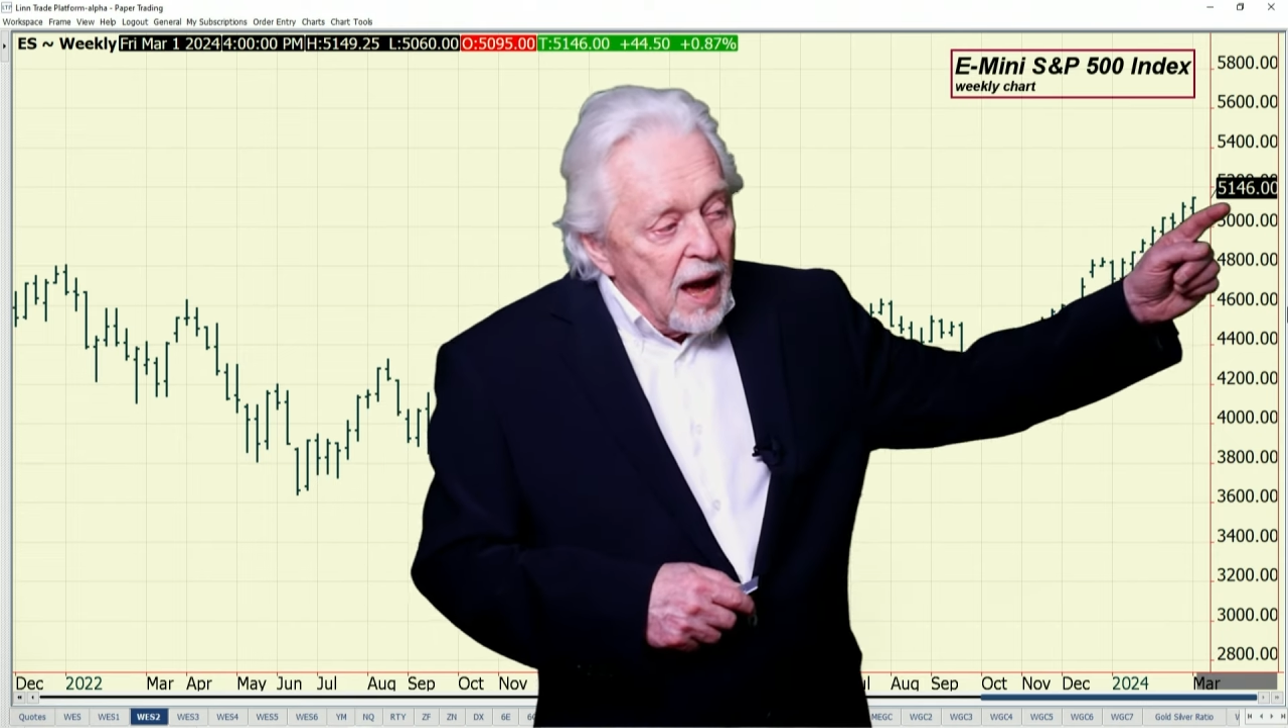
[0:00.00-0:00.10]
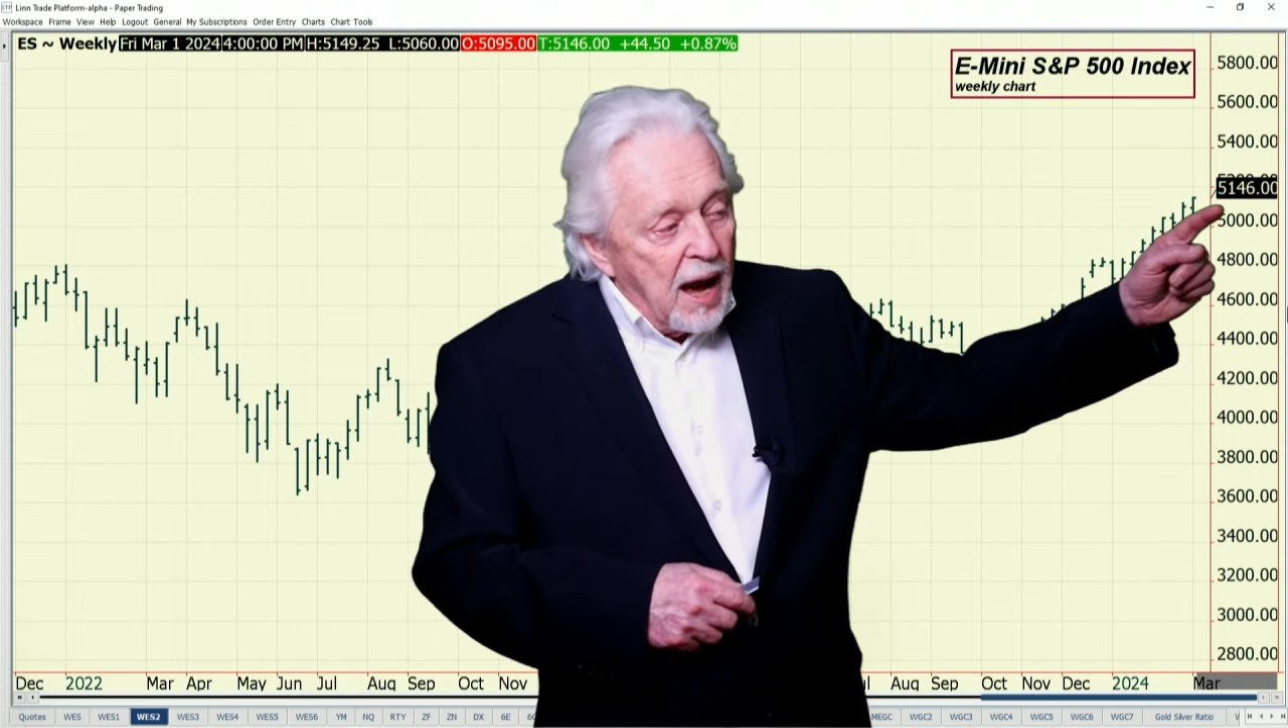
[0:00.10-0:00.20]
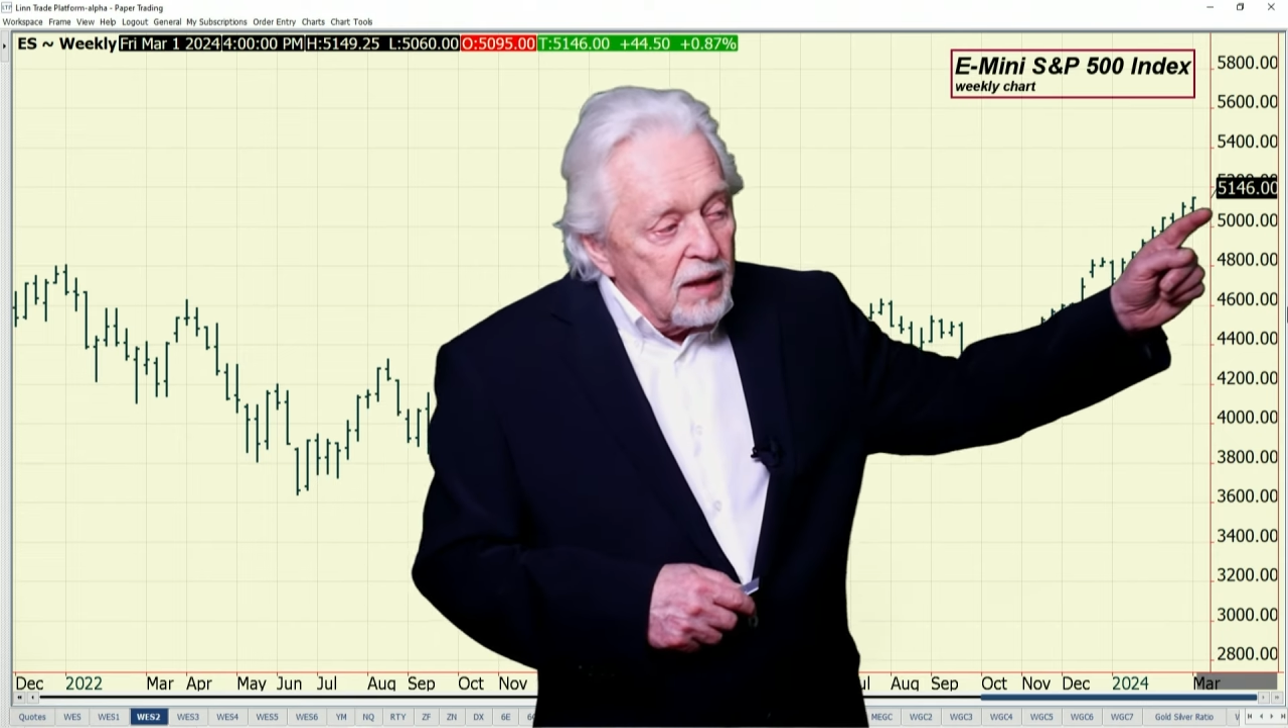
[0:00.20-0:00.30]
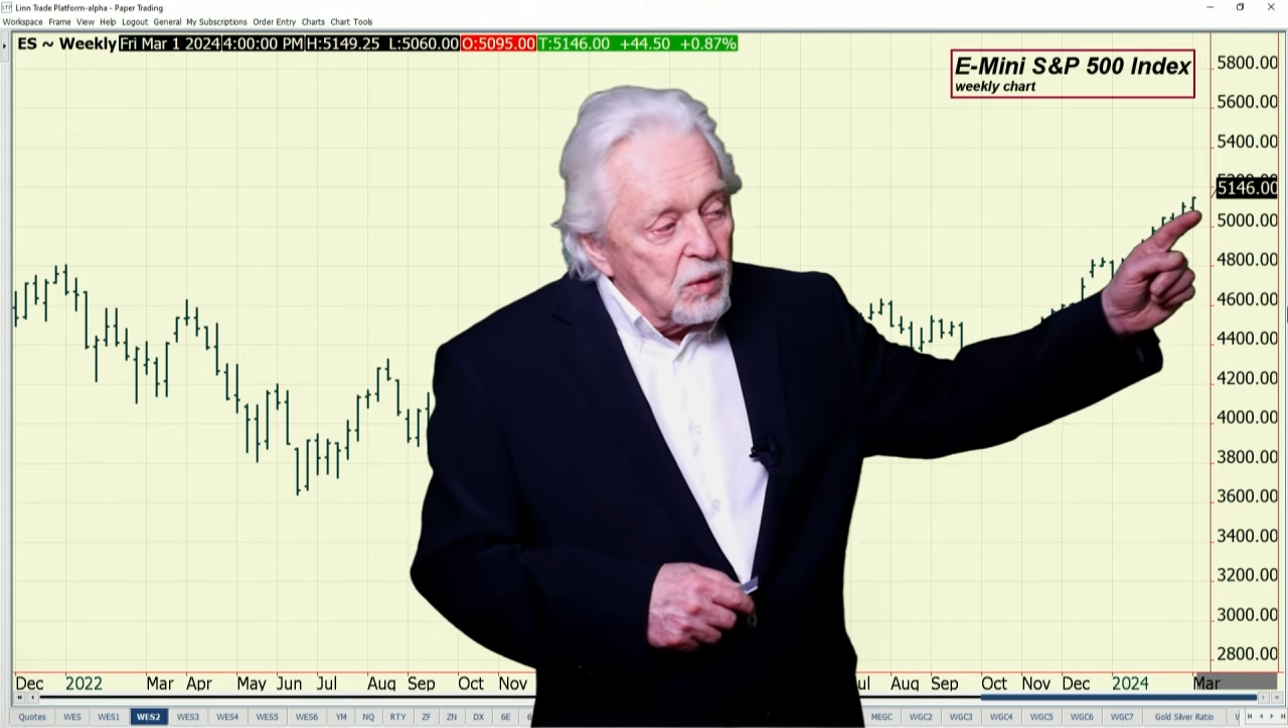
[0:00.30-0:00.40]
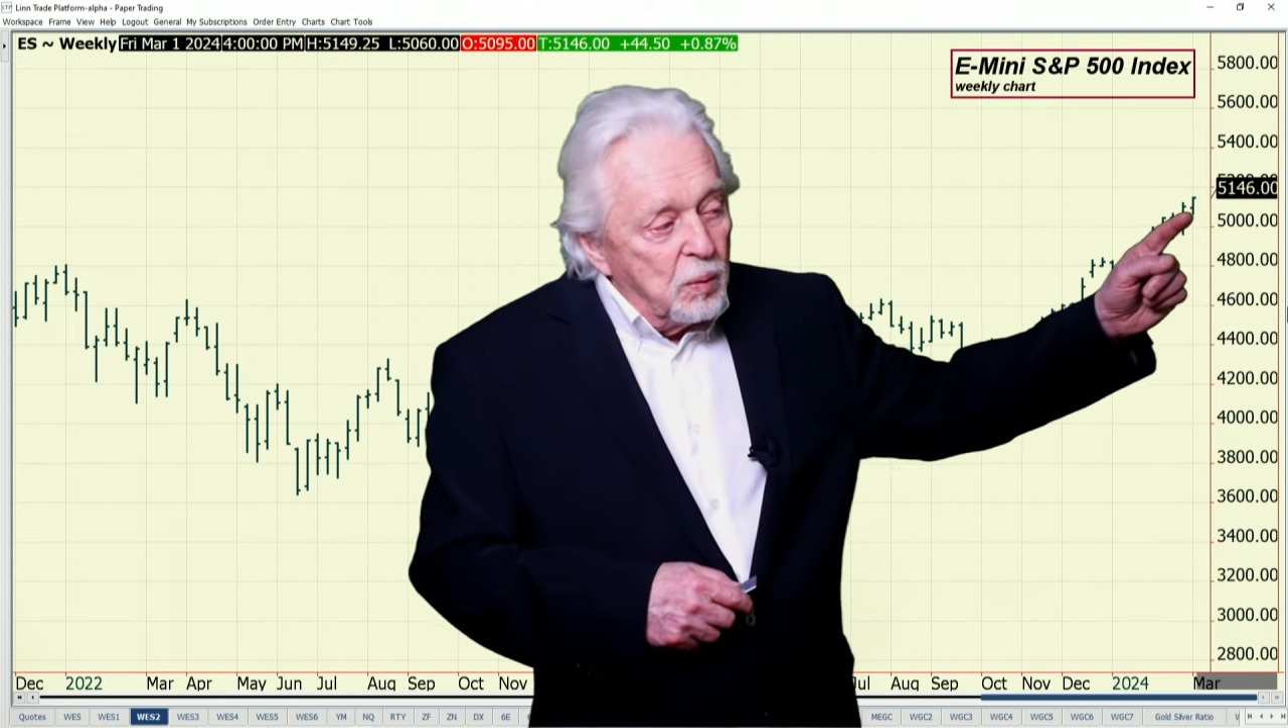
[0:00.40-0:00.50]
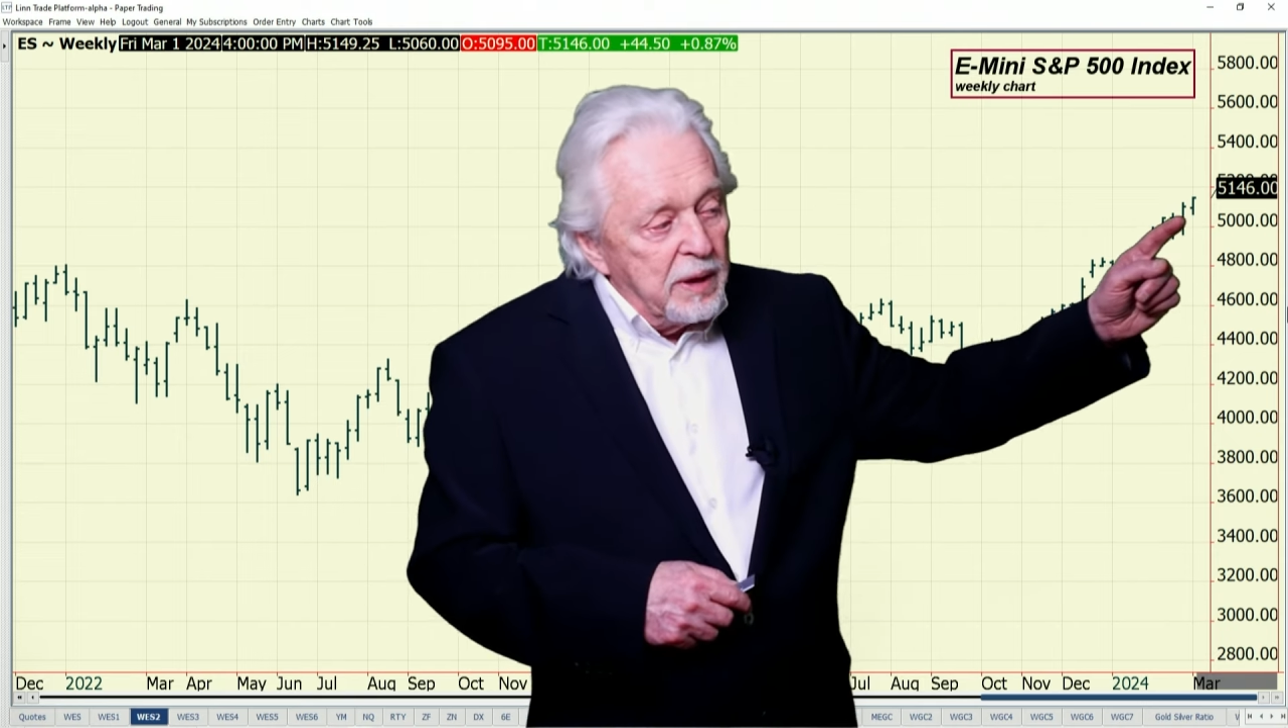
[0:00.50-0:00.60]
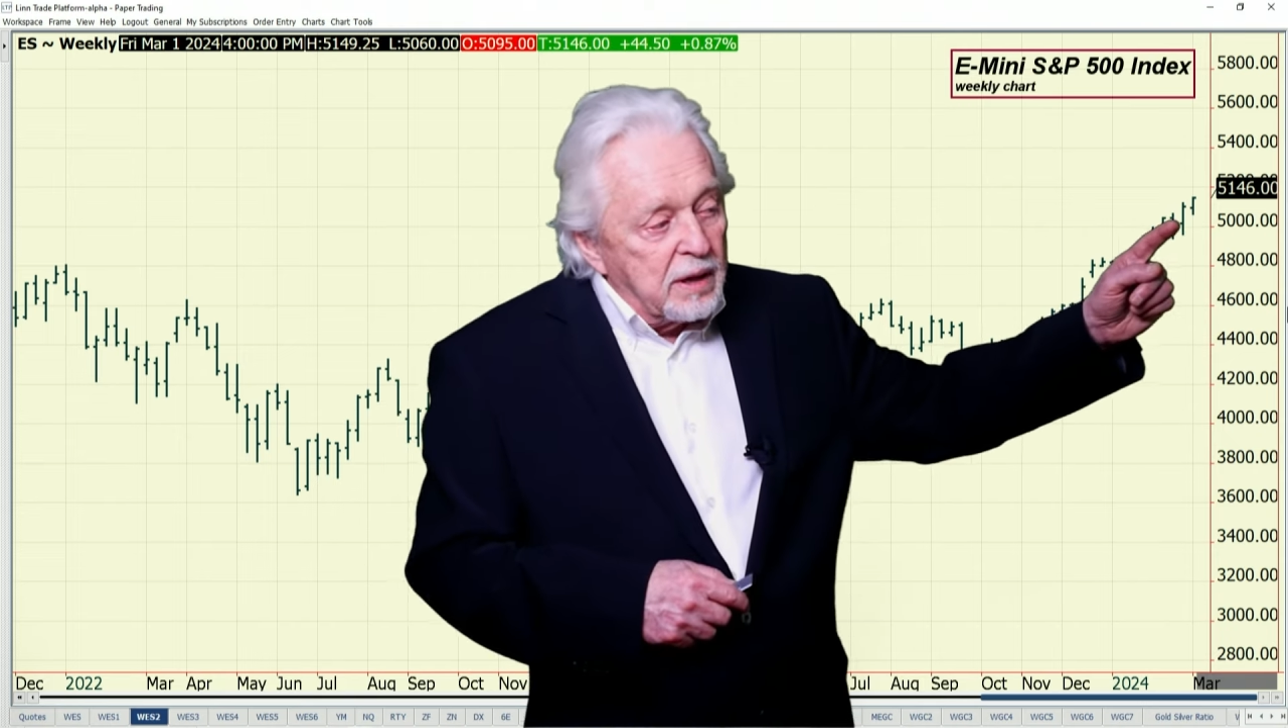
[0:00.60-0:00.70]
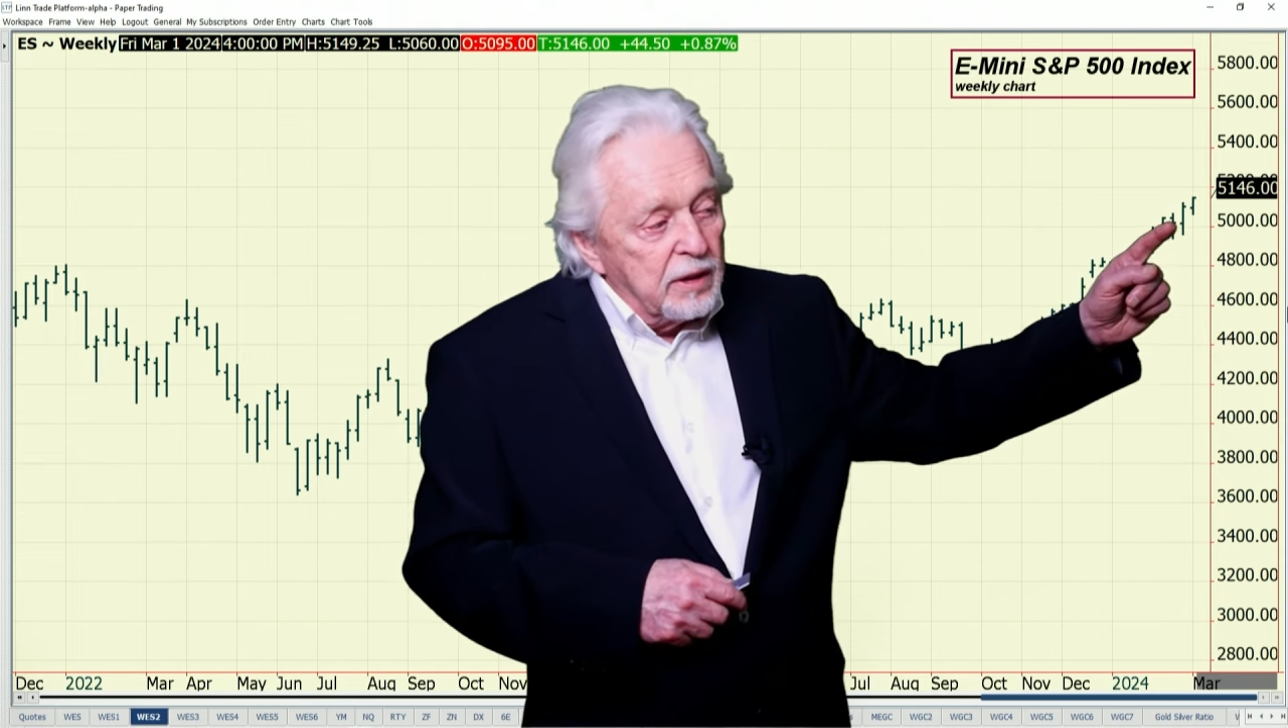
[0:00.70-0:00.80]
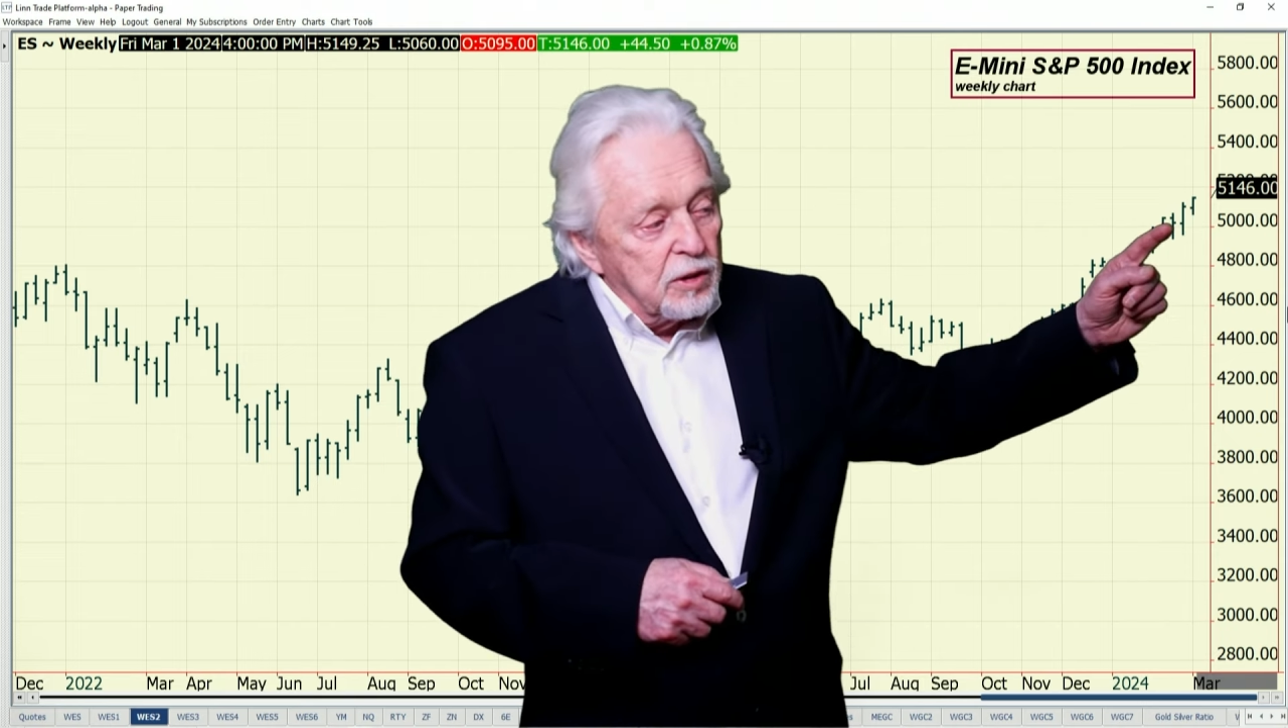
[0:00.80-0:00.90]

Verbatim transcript: On the weekly,